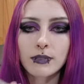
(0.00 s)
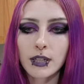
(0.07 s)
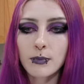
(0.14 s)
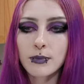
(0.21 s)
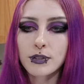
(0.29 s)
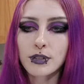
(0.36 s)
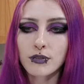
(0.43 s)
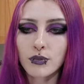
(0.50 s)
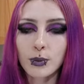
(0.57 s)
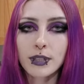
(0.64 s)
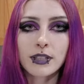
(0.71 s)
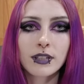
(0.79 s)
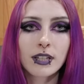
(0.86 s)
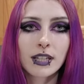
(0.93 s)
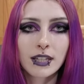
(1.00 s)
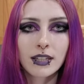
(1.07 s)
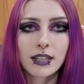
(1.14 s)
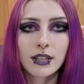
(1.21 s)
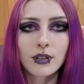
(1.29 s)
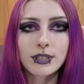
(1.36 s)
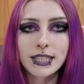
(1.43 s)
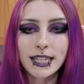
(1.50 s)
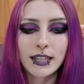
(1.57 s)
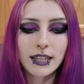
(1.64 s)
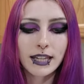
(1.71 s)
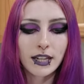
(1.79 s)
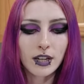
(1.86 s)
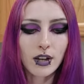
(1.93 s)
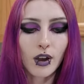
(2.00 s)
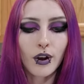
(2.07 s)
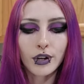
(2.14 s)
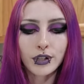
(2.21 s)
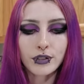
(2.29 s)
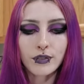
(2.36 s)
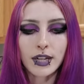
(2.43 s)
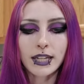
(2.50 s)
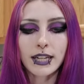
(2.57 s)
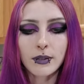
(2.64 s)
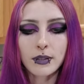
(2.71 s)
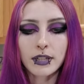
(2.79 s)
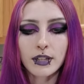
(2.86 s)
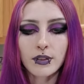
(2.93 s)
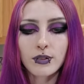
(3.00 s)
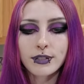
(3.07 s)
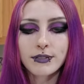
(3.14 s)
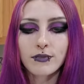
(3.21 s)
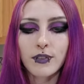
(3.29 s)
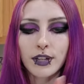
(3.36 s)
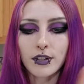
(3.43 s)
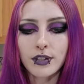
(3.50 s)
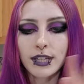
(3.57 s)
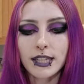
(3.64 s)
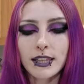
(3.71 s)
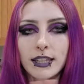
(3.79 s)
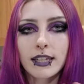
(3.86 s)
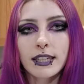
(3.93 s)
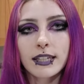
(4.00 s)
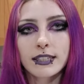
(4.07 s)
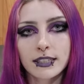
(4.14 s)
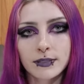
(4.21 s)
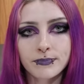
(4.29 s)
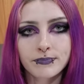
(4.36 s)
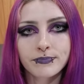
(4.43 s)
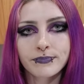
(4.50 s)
I almost threw it. It looks like a, like a heart right now. Like it looks very like,